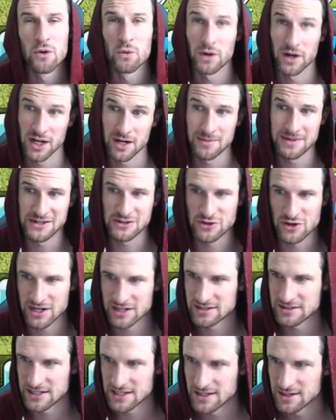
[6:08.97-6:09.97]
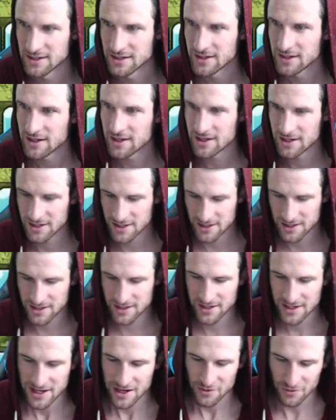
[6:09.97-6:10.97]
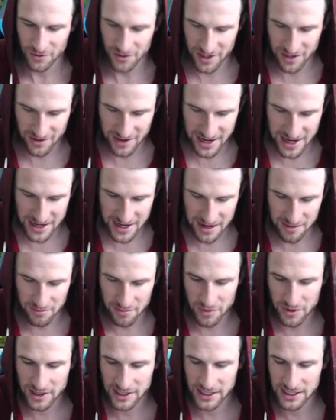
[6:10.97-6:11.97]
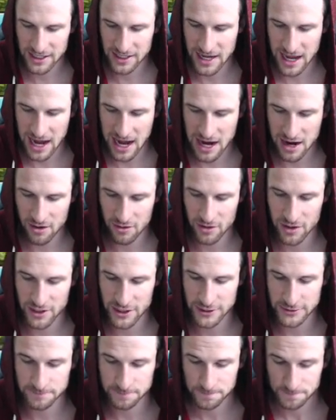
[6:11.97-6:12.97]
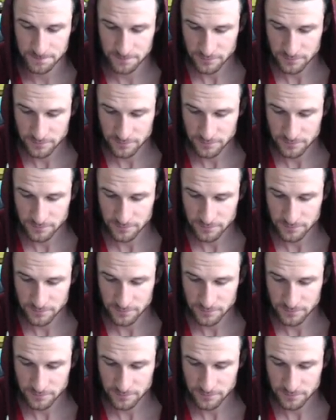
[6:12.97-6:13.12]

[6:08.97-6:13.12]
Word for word: We're going to be tricksy. Uh, we'll go ahead and bring in our